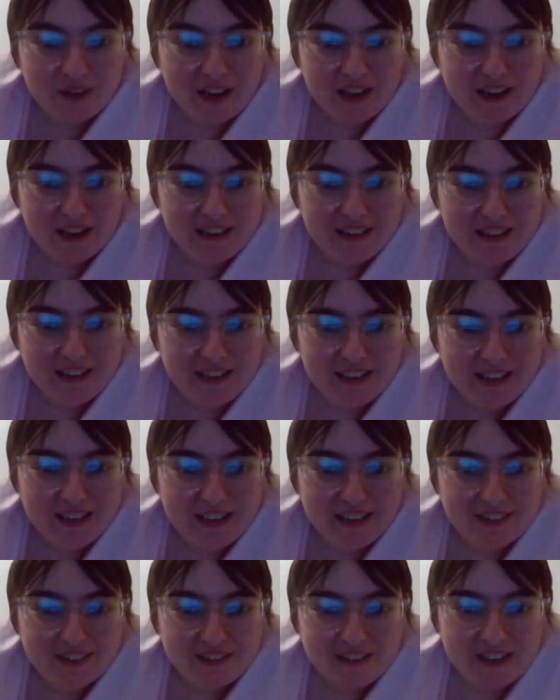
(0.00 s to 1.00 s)
Running
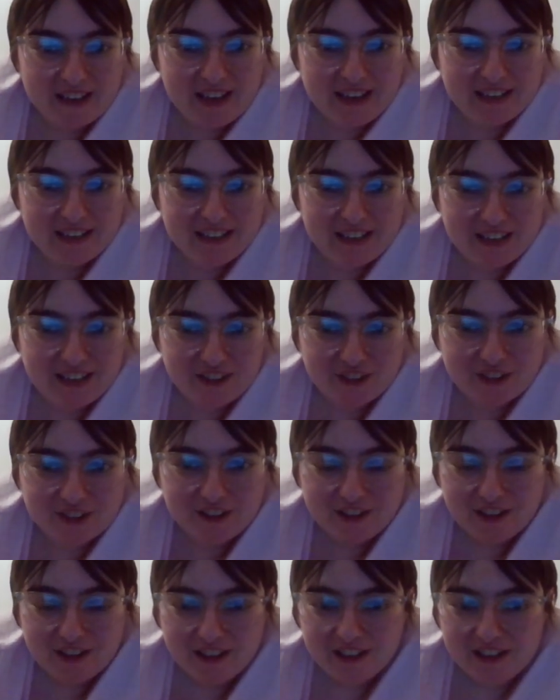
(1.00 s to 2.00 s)
in the
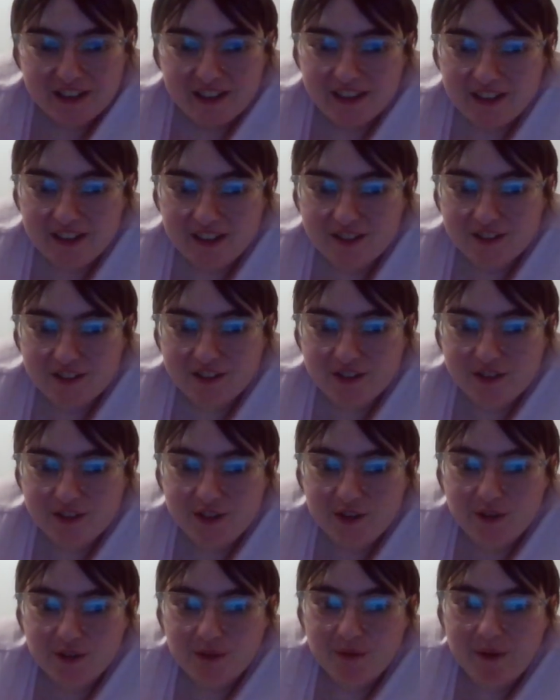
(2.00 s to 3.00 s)
90s. It's a
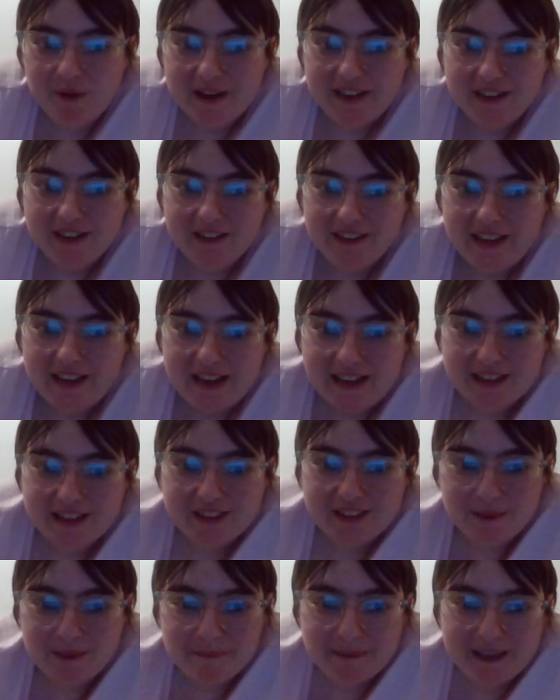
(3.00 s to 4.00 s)
new way you
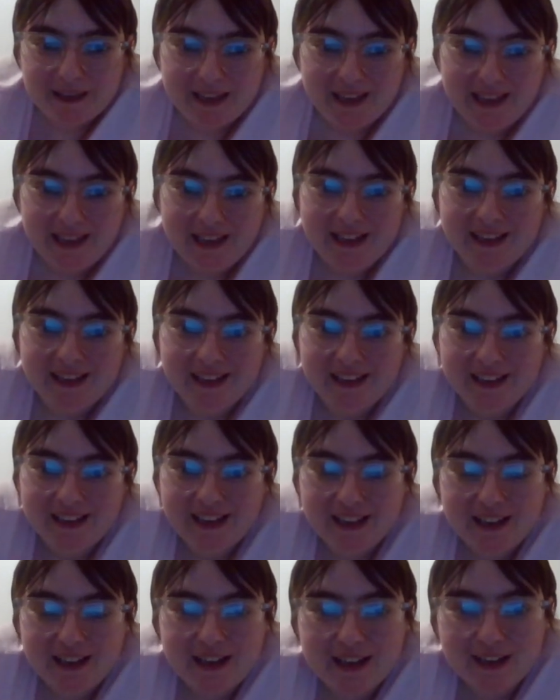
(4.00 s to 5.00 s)
like to be.
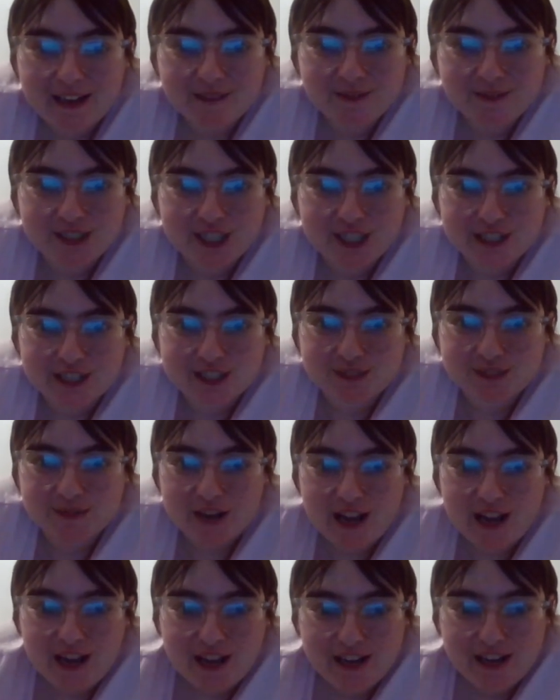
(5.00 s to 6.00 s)
I'm just
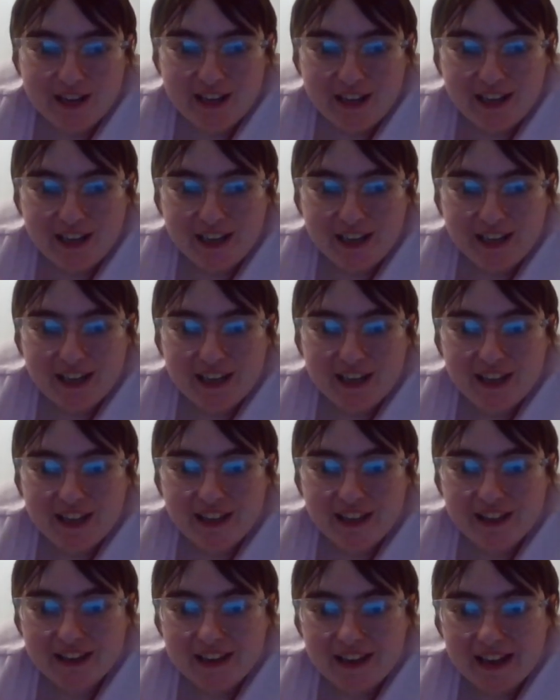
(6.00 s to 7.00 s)
running
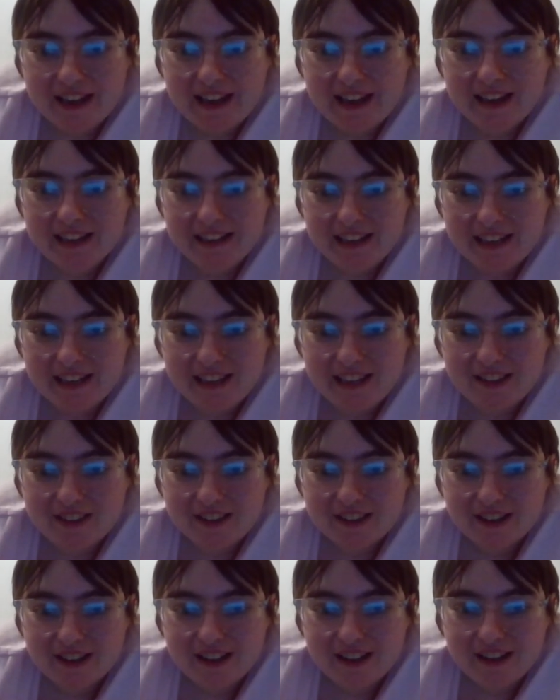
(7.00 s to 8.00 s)
in the
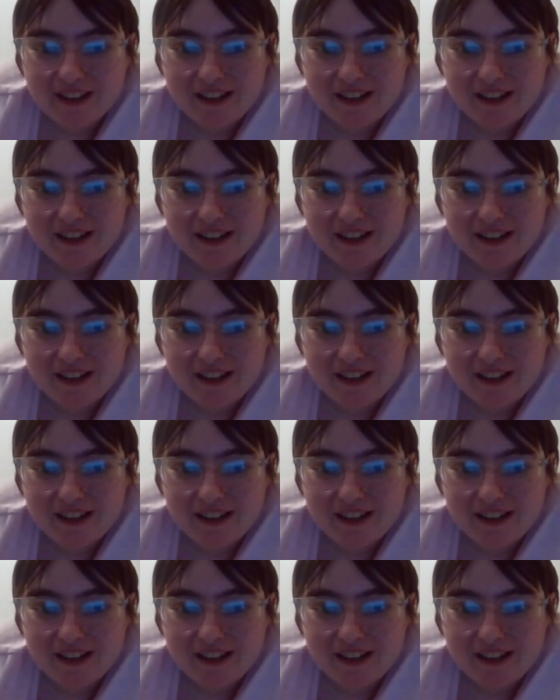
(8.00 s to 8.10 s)
90s.